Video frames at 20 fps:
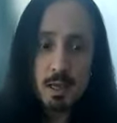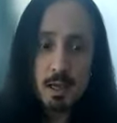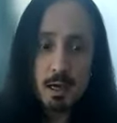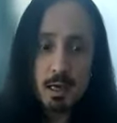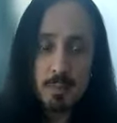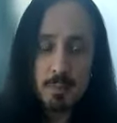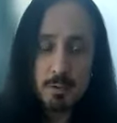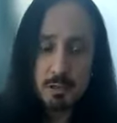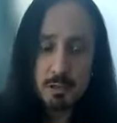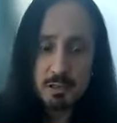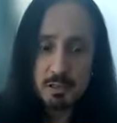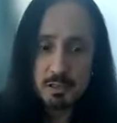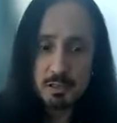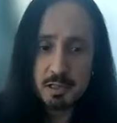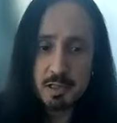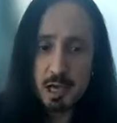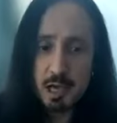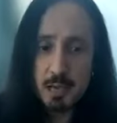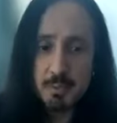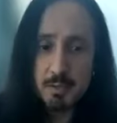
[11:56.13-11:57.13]
I'm
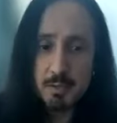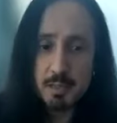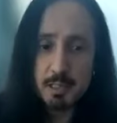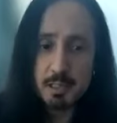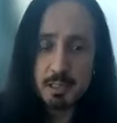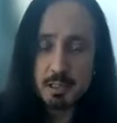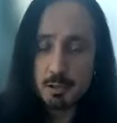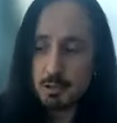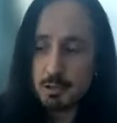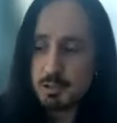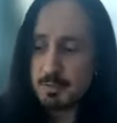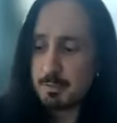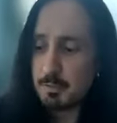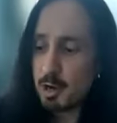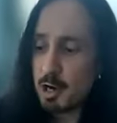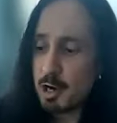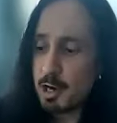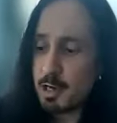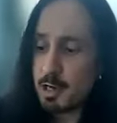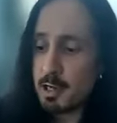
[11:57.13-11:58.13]
endorsed
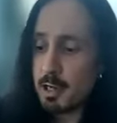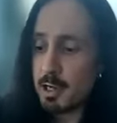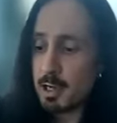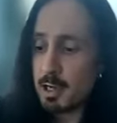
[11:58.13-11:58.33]
by